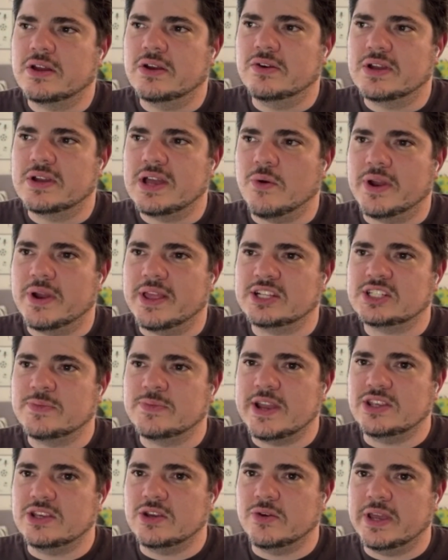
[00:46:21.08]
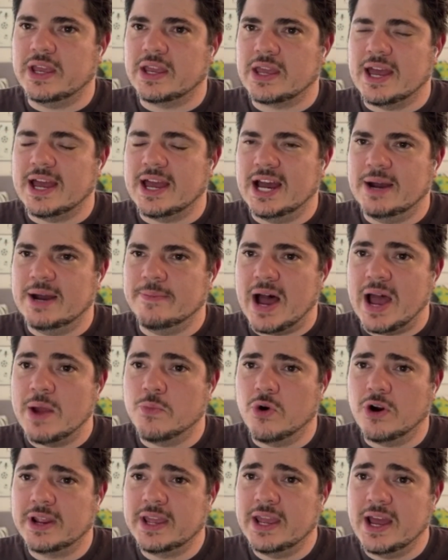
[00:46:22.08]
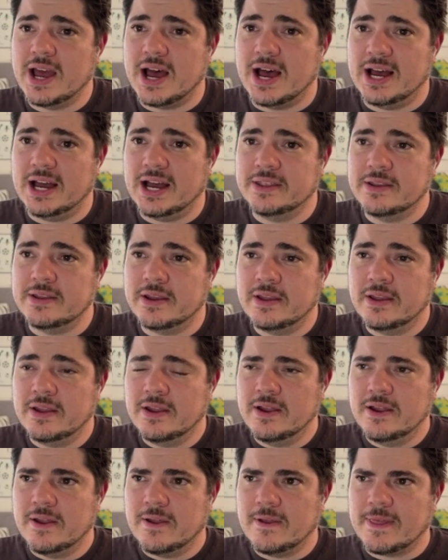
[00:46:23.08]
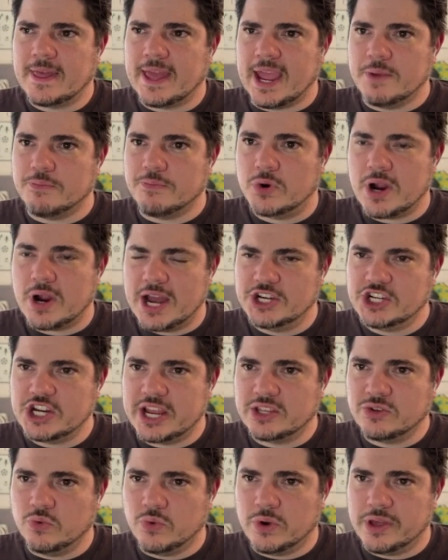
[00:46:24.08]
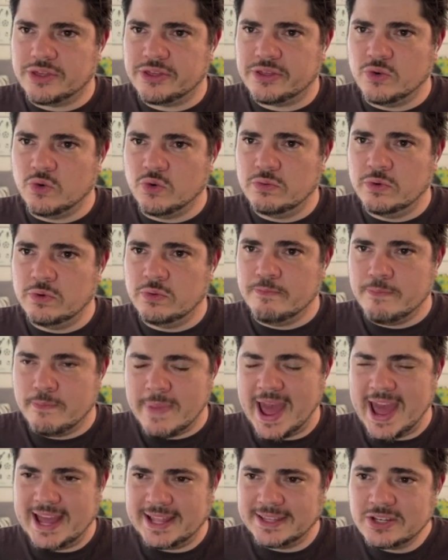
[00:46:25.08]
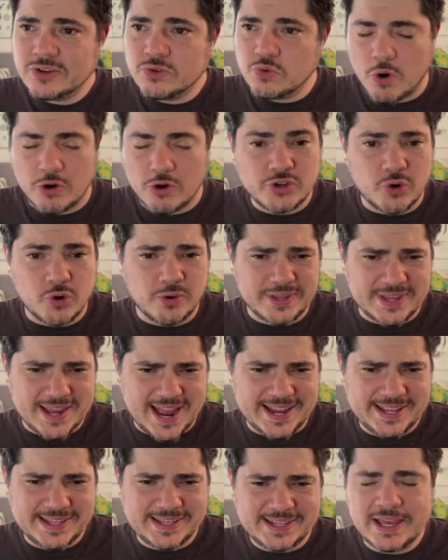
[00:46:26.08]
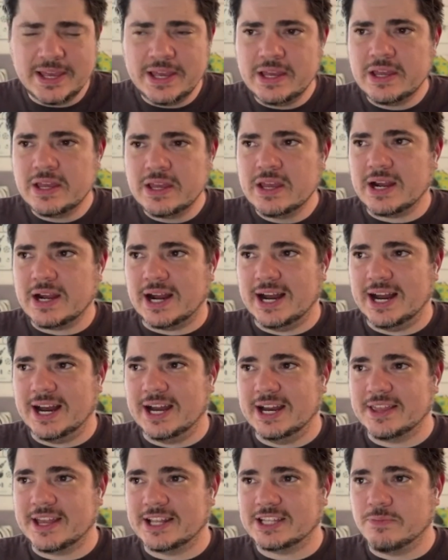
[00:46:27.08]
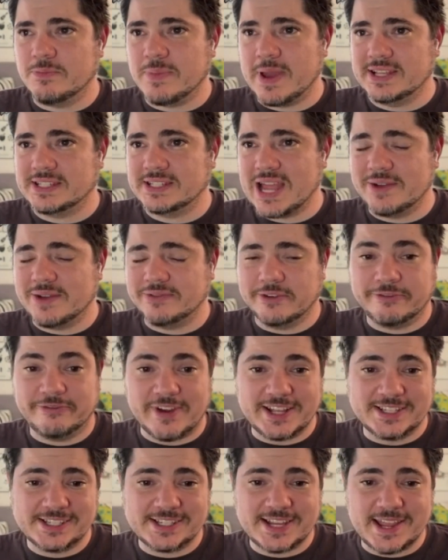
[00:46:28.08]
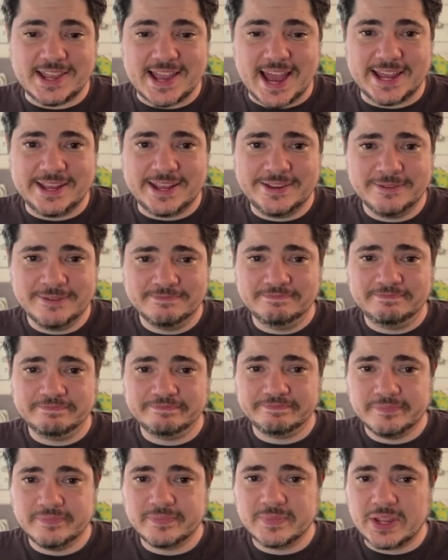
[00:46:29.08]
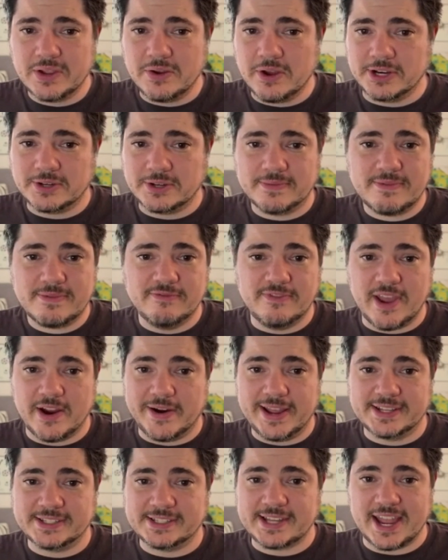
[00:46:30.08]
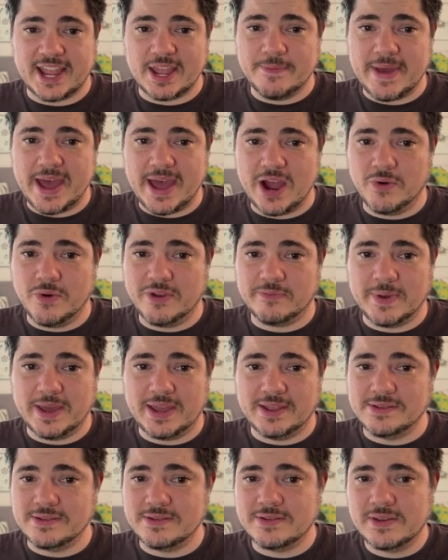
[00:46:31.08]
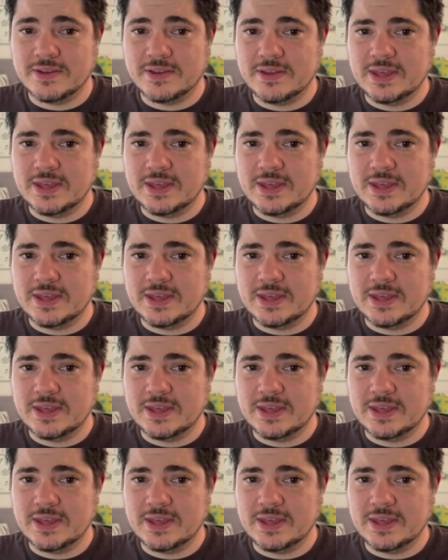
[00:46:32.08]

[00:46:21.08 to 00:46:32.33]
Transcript: oh god, what else am I doing? I'm working on a project with Matt War Torn Knight, that's based off of Fate Stay Night, which very excited about. We've been